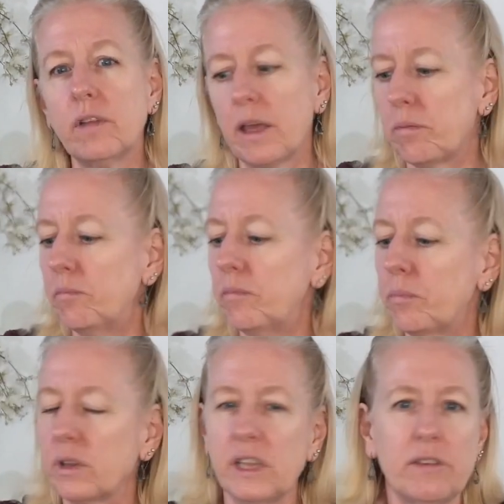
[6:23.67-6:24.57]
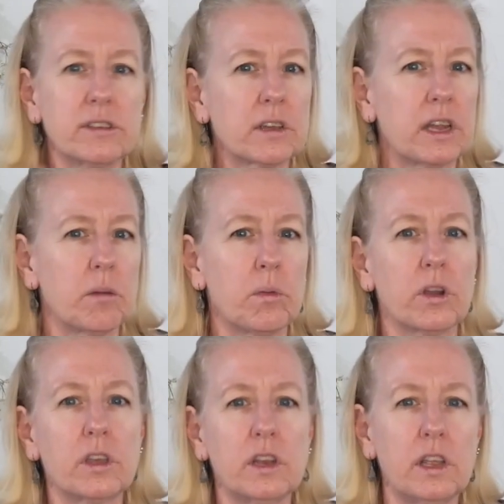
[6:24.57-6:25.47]
I believe it's kind of
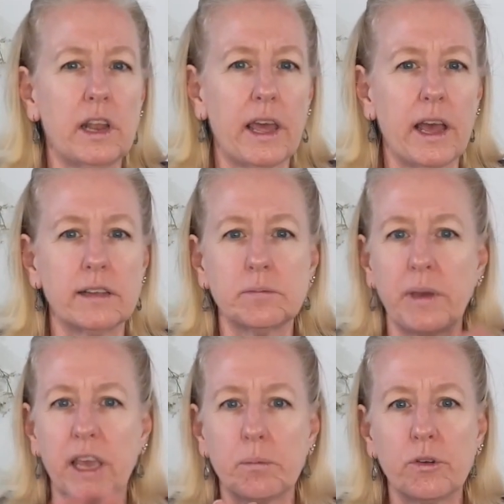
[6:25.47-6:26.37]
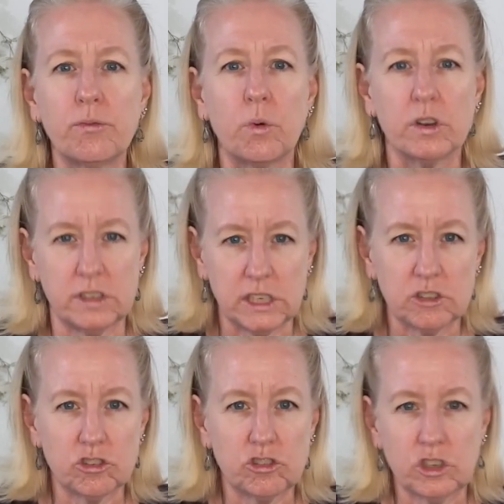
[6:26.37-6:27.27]
marketed as paper for
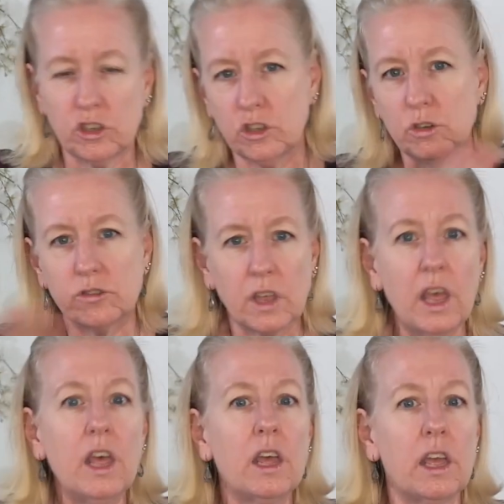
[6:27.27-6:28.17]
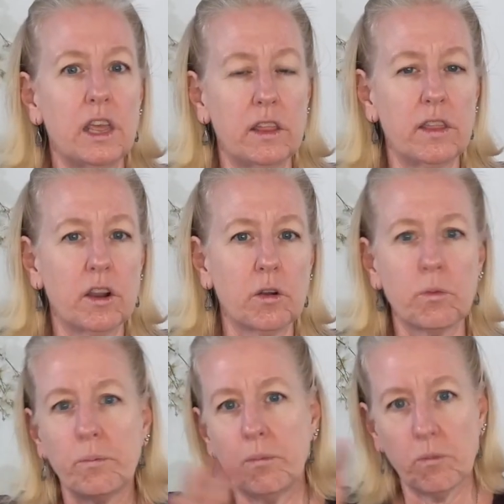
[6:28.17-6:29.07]
teachers to use in
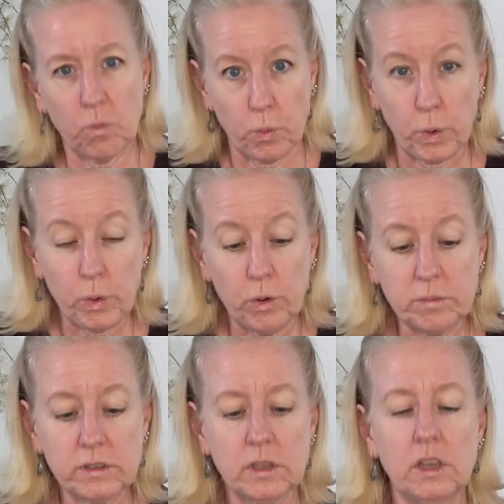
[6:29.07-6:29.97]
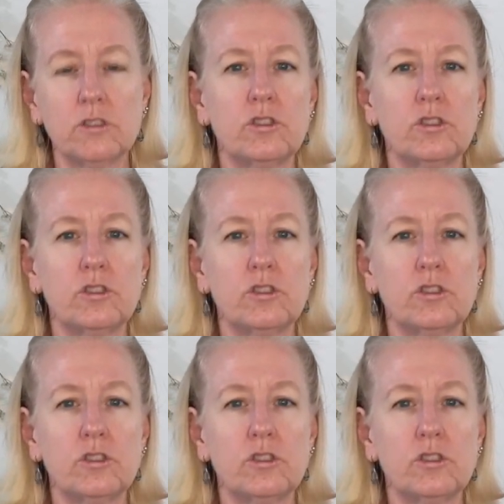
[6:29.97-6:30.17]
their rooms.